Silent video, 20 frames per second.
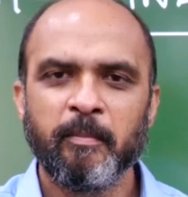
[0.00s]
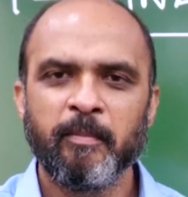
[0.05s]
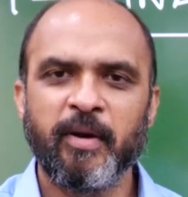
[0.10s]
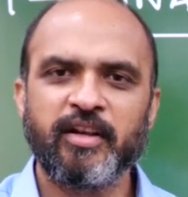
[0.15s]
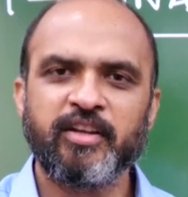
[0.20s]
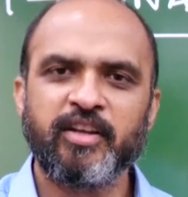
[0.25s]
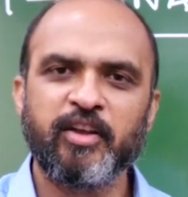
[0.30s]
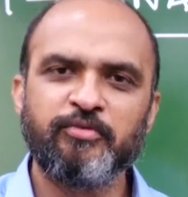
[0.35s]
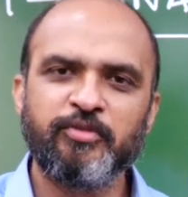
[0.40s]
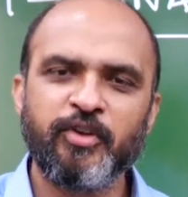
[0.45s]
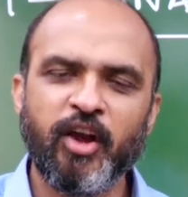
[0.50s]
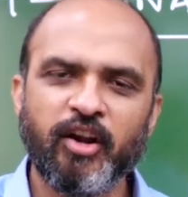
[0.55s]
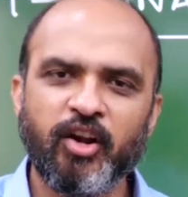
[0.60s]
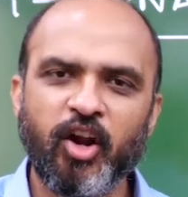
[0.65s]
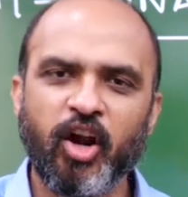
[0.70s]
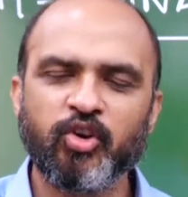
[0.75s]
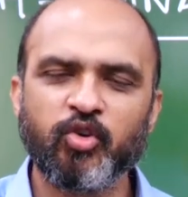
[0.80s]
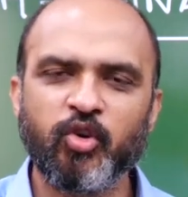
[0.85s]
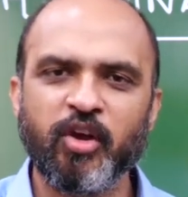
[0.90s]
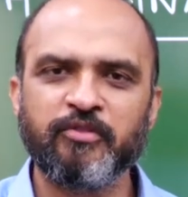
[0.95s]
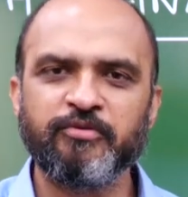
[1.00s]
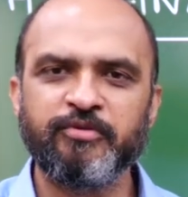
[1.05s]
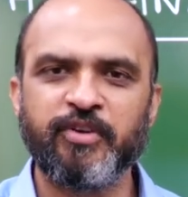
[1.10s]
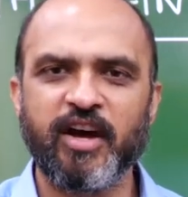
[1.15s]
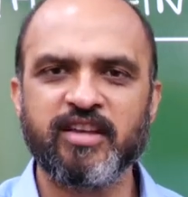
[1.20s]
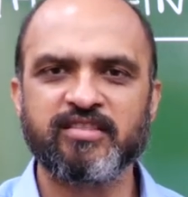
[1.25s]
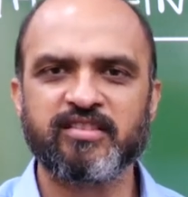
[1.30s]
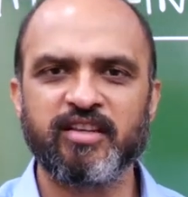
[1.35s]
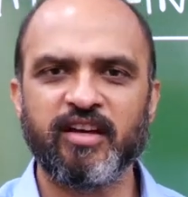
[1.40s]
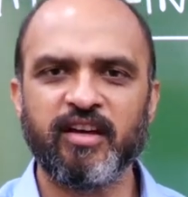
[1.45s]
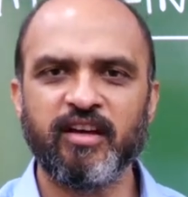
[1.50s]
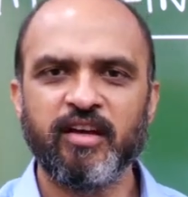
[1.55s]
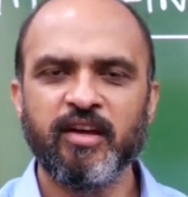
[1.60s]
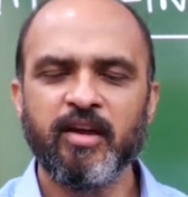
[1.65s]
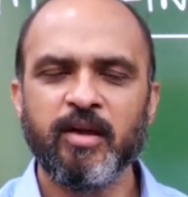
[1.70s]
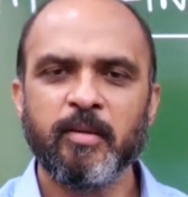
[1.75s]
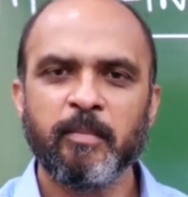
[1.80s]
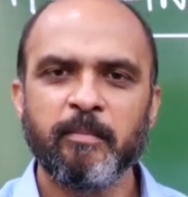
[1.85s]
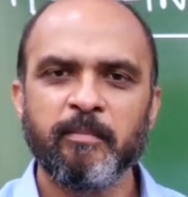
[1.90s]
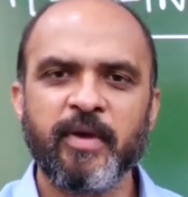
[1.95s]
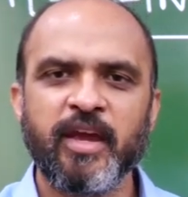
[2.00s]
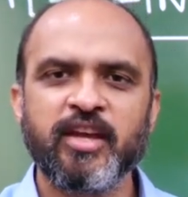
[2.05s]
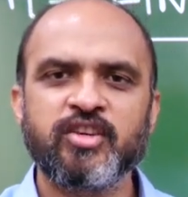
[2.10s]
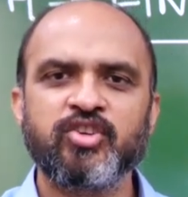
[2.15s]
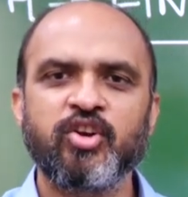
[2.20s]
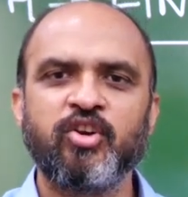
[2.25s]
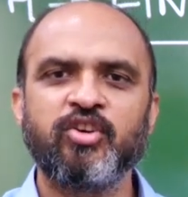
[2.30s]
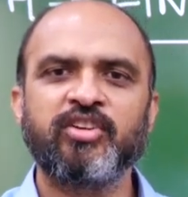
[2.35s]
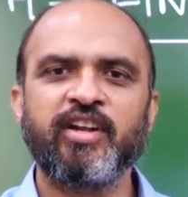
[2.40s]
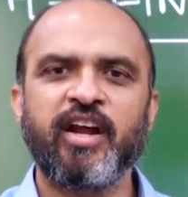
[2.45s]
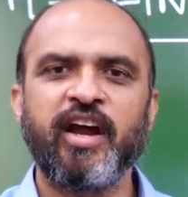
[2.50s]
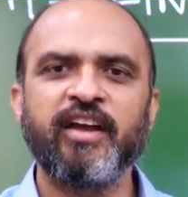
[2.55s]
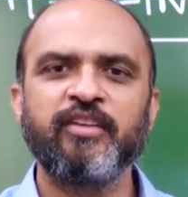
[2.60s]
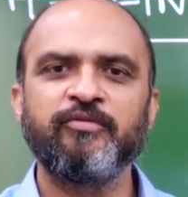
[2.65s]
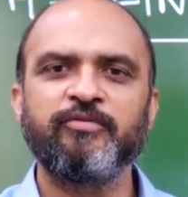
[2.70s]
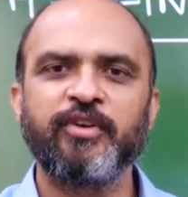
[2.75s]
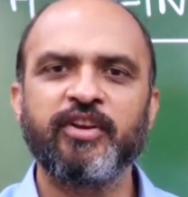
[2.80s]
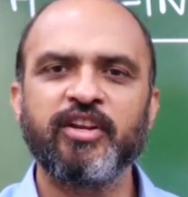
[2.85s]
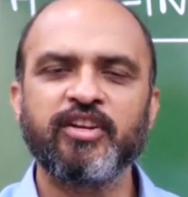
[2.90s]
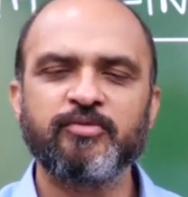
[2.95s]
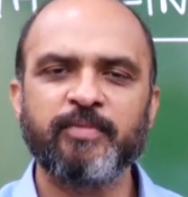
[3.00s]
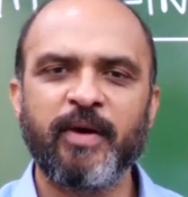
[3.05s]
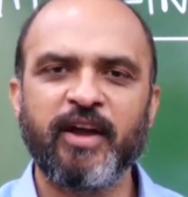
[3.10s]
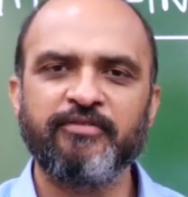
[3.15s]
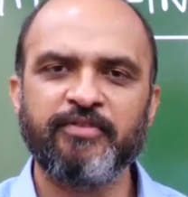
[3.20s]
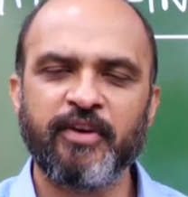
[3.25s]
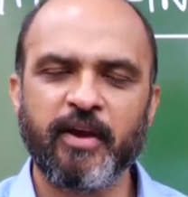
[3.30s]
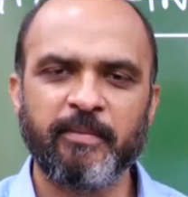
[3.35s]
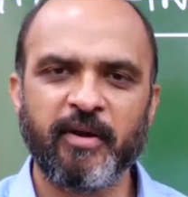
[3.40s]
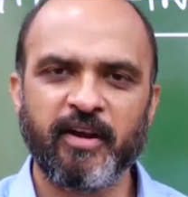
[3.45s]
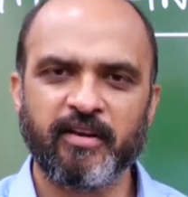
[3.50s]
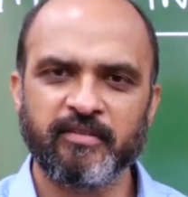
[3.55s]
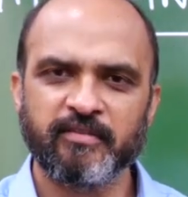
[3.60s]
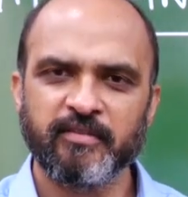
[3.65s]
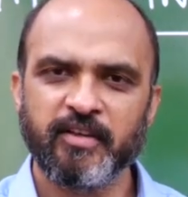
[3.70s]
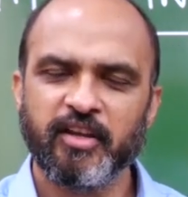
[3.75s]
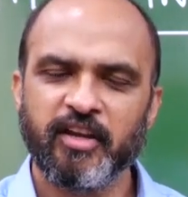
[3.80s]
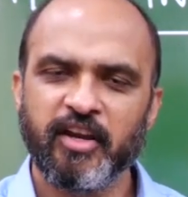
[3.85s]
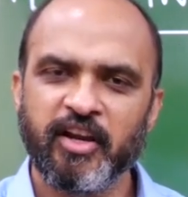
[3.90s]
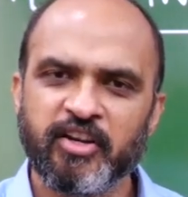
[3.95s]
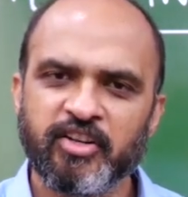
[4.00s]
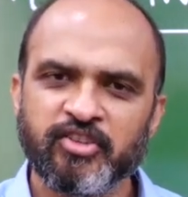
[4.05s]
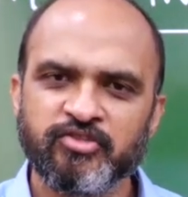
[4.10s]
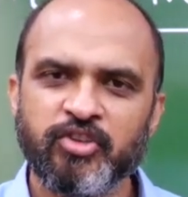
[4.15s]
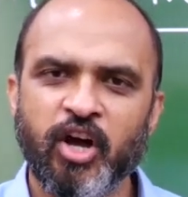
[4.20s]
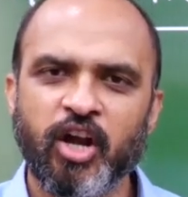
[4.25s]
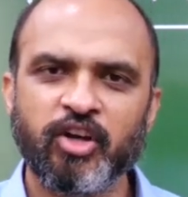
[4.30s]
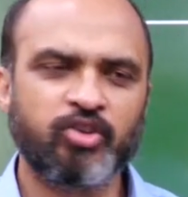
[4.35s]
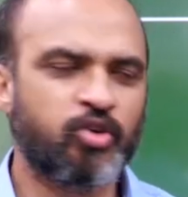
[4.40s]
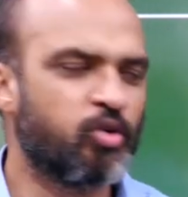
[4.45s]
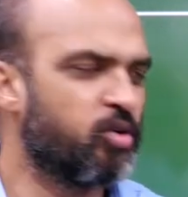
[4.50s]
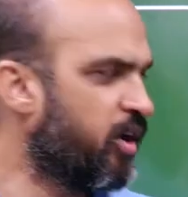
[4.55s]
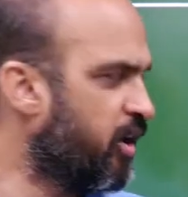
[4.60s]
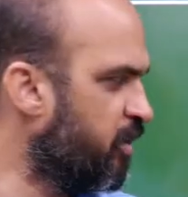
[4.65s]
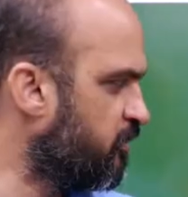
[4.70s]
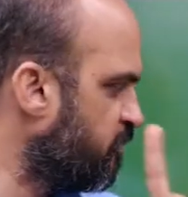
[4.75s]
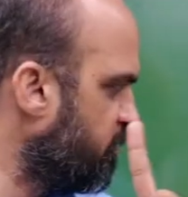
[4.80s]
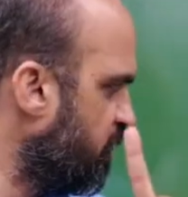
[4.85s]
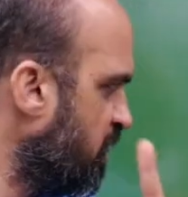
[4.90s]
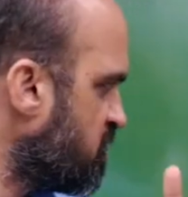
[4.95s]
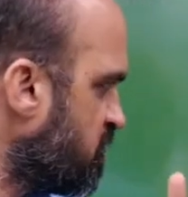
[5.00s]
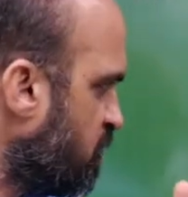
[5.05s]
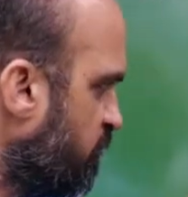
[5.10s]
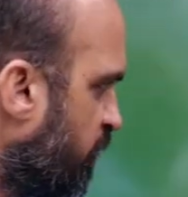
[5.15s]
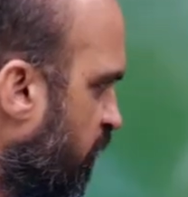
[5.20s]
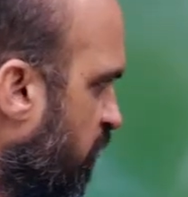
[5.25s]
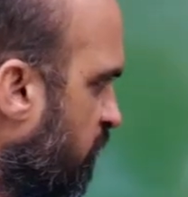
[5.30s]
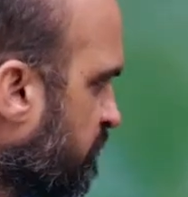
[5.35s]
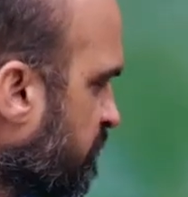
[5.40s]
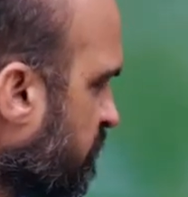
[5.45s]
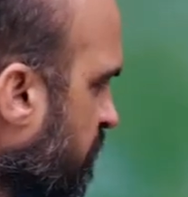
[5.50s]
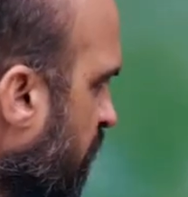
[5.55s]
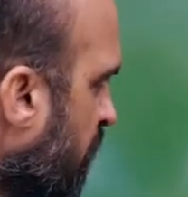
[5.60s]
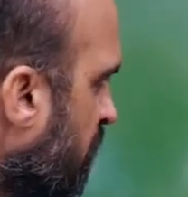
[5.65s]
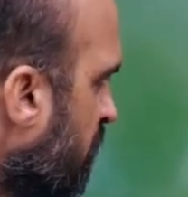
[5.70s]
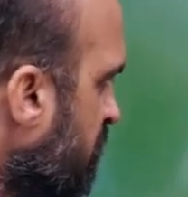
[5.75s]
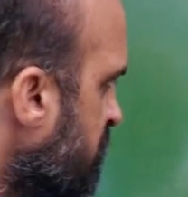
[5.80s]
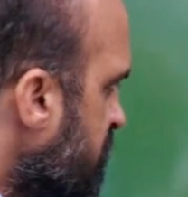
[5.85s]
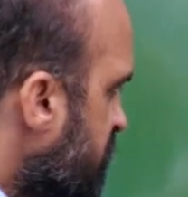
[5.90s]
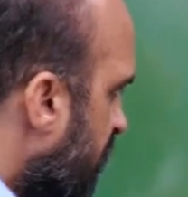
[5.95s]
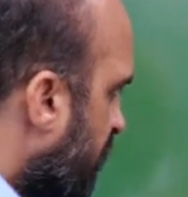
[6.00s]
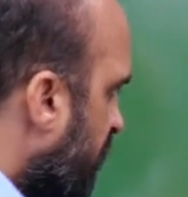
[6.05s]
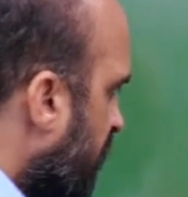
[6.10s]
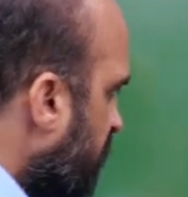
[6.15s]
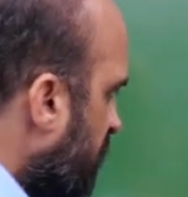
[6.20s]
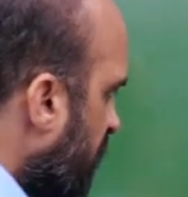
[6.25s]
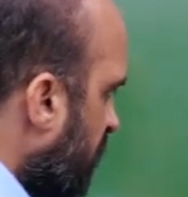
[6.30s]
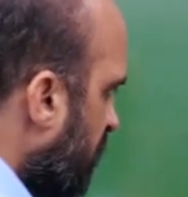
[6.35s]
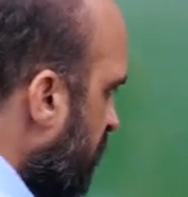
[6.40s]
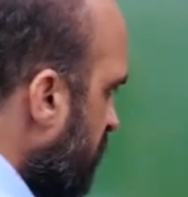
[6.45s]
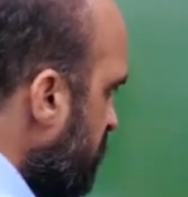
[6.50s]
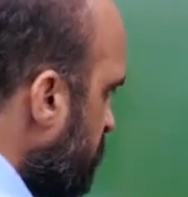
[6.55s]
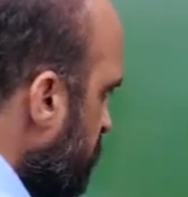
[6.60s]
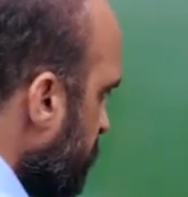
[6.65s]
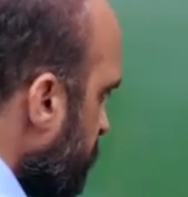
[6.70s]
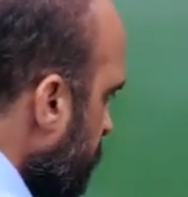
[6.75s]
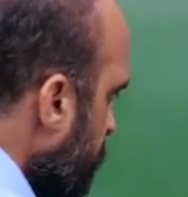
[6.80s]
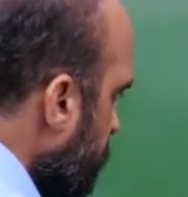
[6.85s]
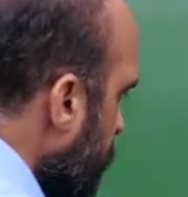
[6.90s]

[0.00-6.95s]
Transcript: But if you are not going faster, make sure try and finish by Feb end. It is not too late, first of all. Second thing is,